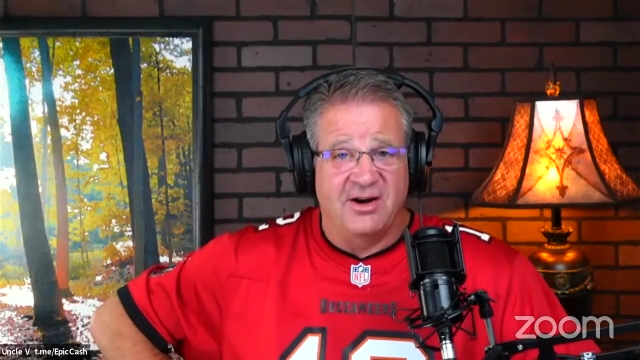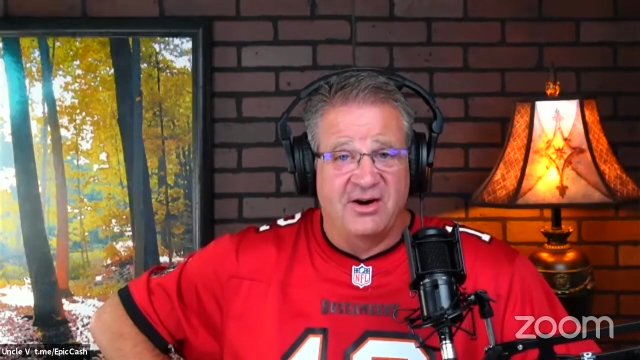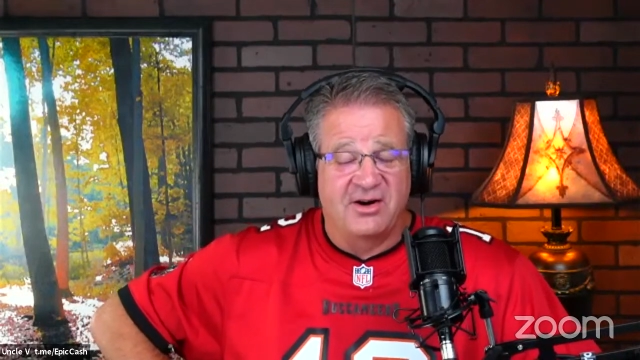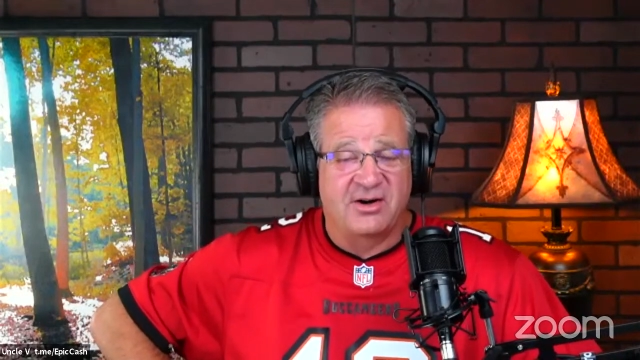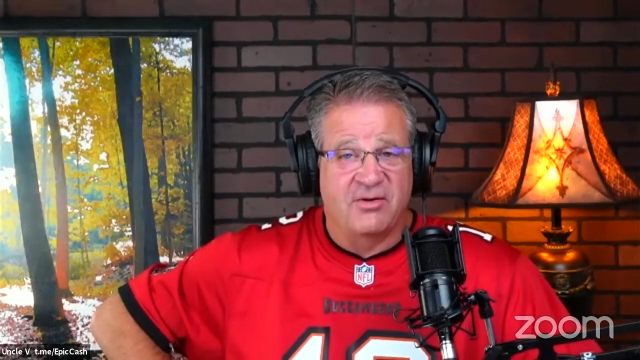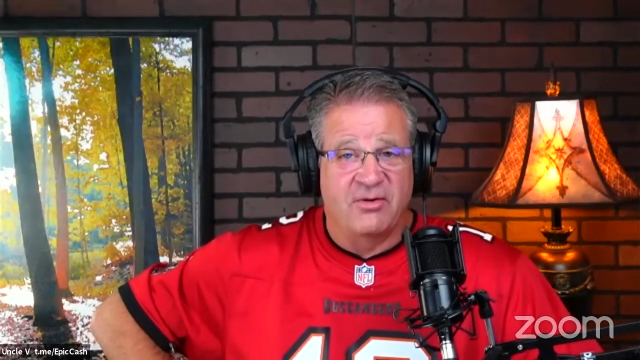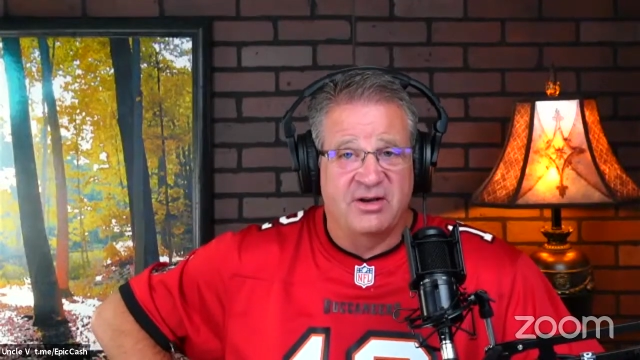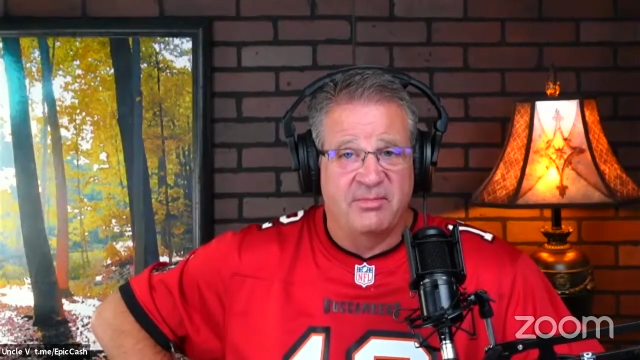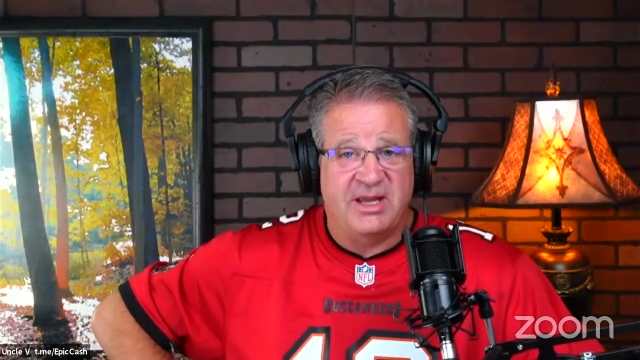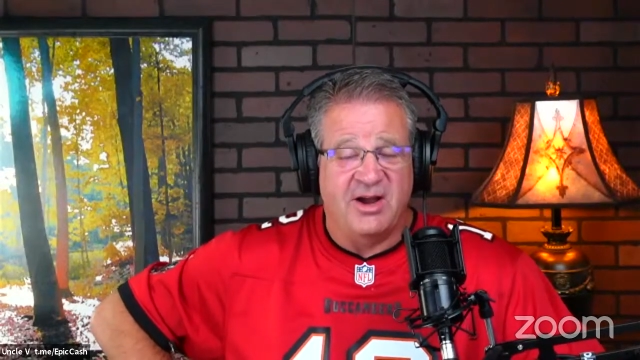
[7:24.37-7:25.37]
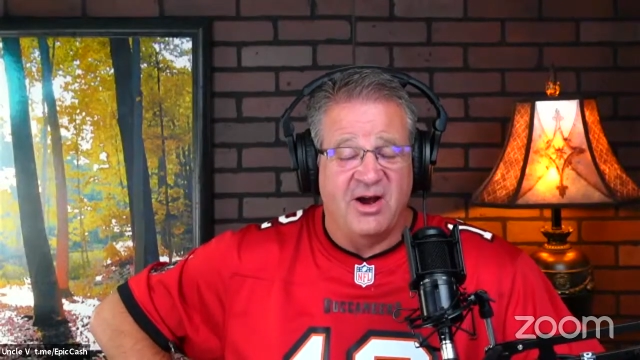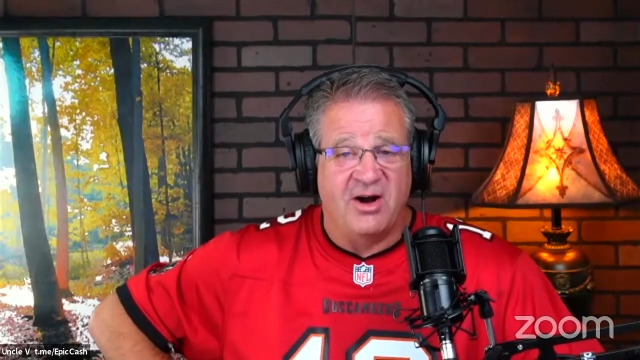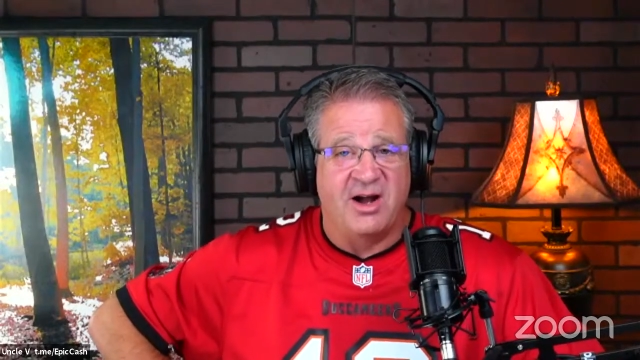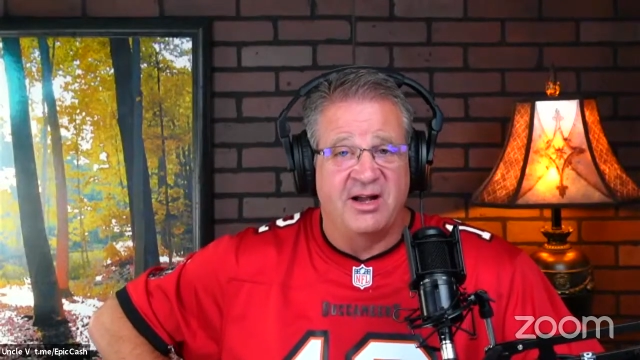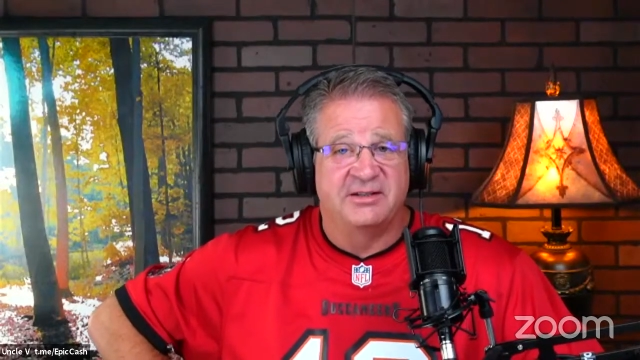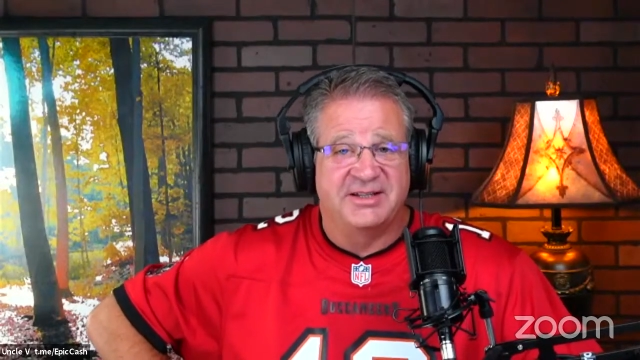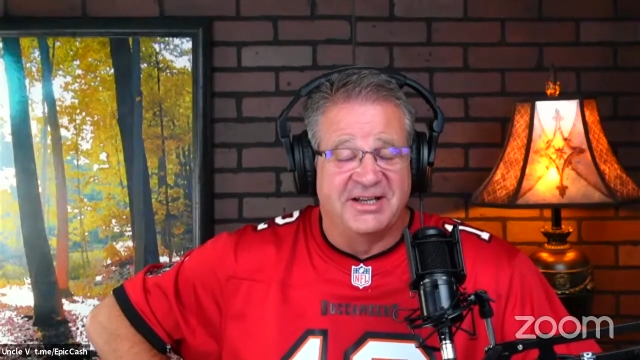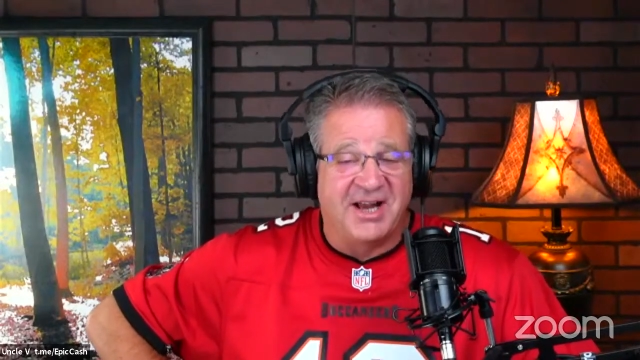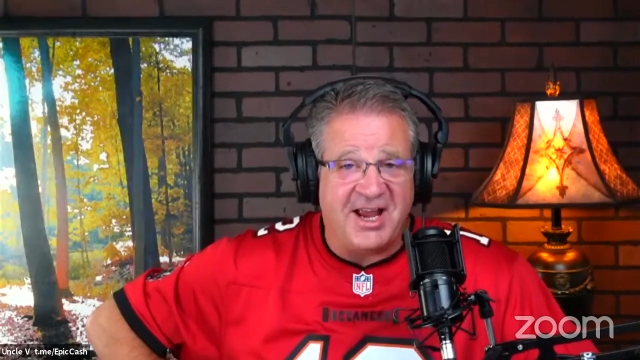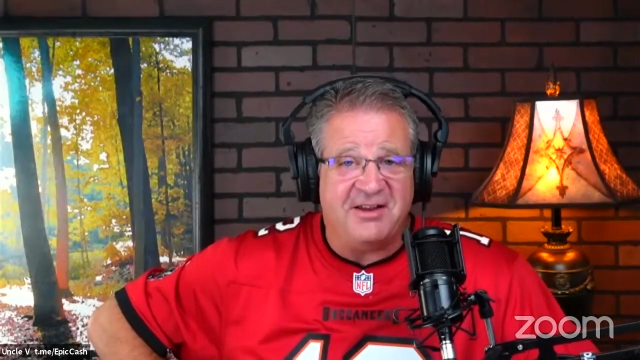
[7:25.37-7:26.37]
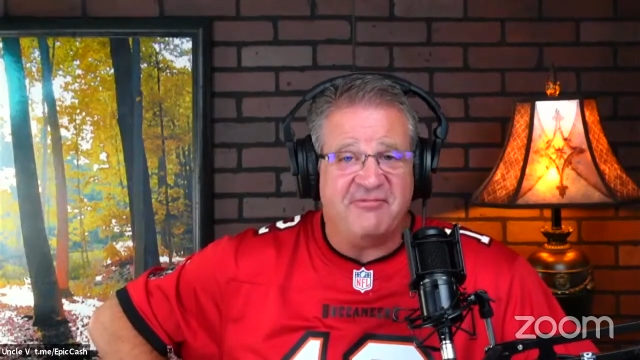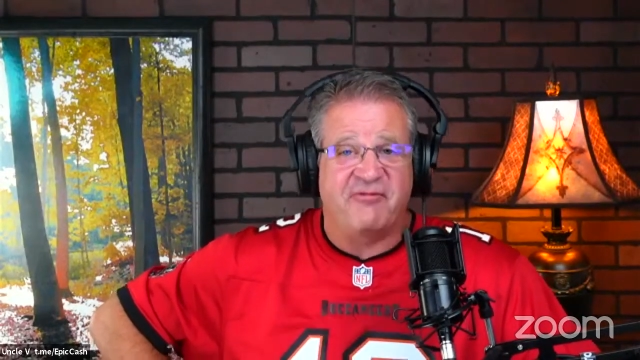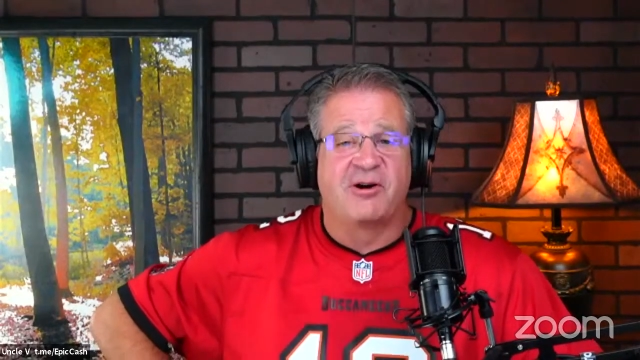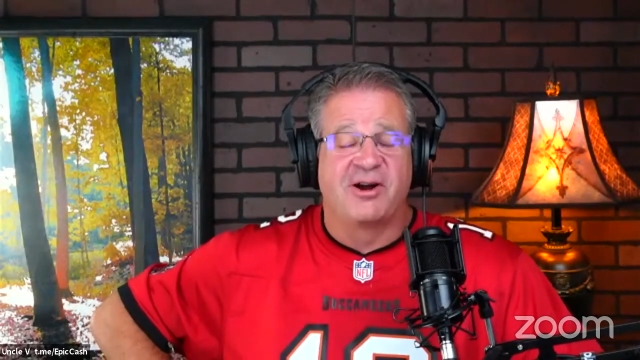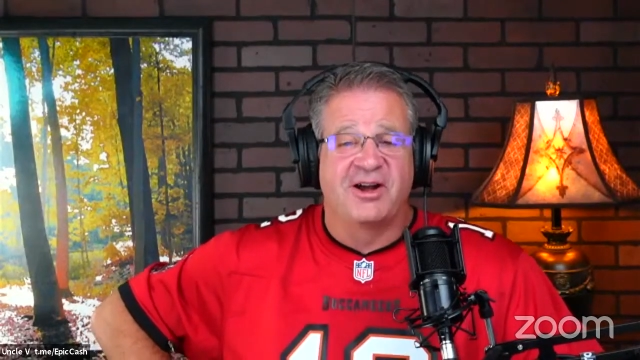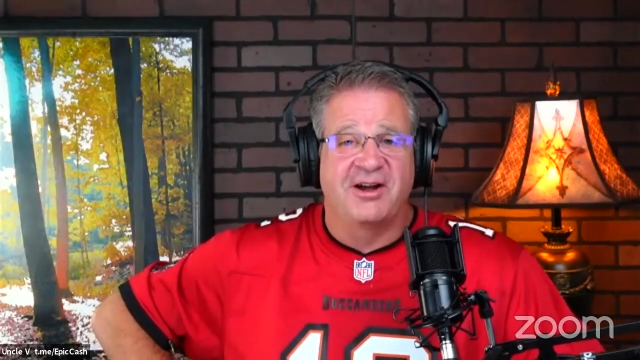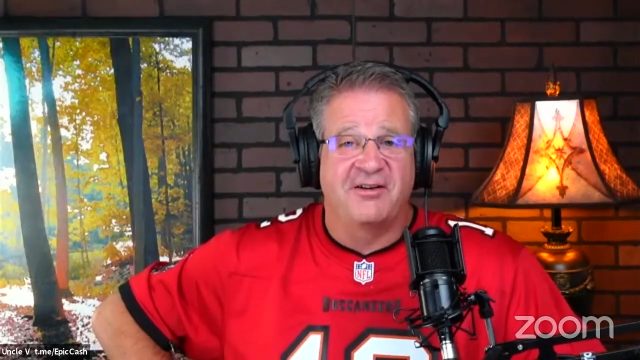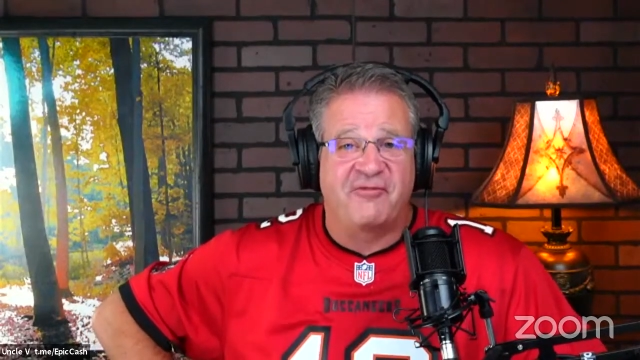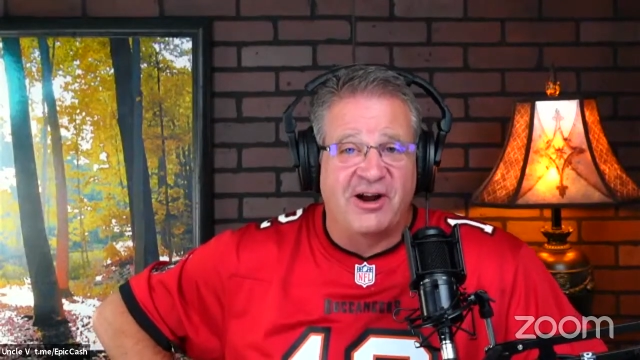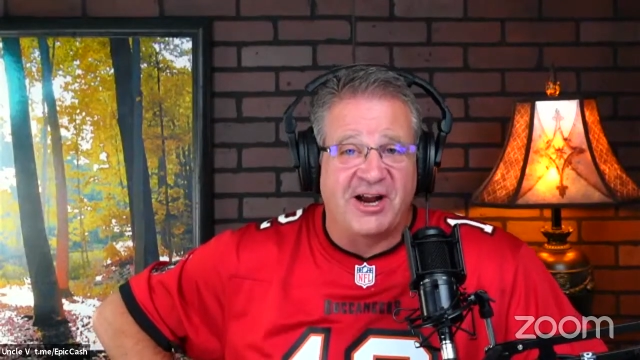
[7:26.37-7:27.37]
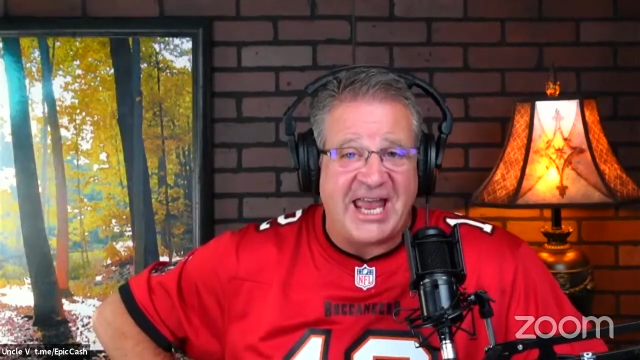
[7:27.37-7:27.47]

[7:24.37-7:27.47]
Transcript: are going to be on tonight for a